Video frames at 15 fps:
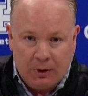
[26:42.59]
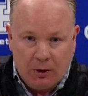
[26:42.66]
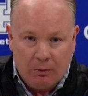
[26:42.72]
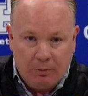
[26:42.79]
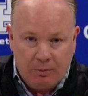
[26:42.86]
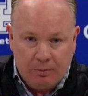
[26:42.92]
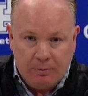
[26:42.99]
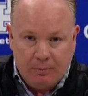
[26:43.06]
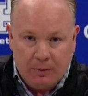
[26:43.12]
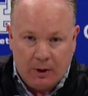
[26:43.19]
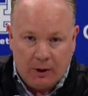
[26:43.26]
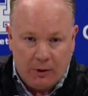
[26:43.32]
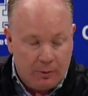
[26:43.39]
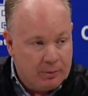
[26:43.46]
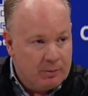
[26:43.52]
you know,
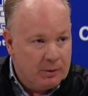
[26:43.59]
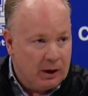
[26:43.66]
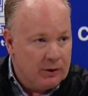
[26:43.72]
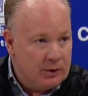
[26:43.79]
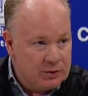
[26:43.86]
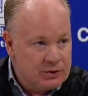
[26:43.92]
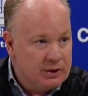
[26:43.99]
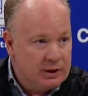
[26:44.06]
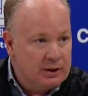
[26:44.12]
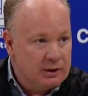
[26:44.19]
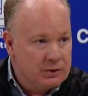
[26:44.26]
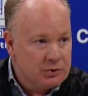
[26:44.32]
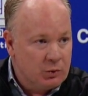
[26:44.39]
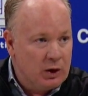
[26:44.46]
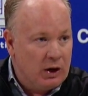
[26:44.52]
others
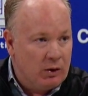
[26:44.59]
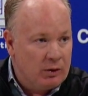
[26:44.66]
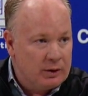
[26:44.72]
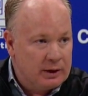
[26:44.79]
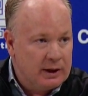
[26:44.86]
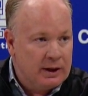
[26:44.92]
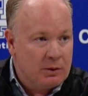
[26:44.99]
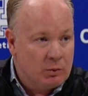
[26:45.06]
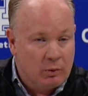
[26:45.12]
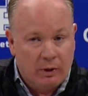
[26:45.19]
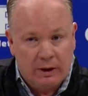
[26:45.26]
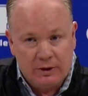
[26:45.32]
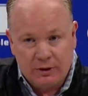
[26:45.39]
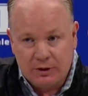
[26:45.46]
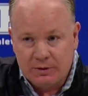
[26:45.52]
didn't as well. Again,
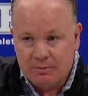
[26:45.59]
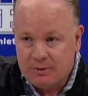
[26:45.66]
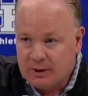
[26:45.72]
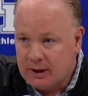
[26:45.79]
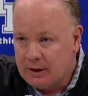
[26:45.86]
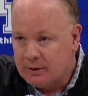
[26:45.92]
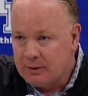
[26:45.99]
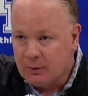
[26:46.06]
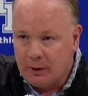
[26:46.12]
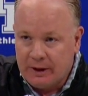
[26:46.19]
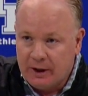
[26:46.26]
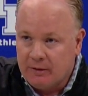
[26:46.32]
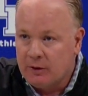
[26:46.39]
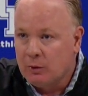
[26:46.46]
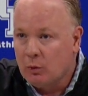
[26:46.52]
I just said it
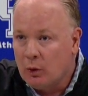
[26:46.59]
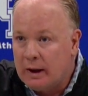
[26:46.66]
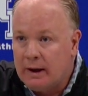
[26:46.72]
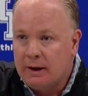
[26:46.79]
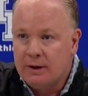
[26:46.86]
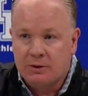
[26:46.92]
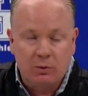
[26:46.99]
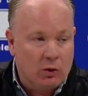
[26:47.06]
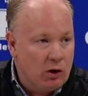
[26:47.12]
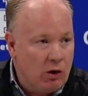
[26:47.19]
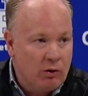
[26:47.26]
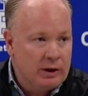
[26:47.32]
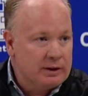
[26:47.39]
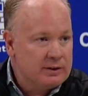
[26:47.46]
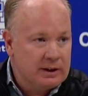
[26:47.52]
three different ways. We're
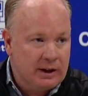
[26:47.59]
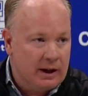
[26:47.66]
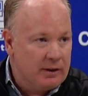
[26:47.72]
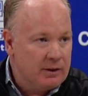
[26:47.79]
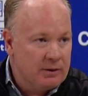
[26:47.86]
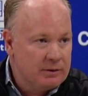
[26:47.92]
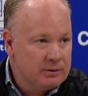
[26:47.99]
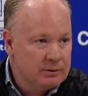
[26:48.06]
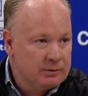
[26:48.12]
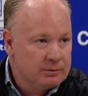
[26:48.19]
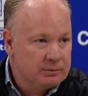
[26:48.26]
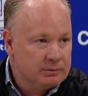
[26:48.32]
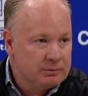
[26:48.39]
all in it together.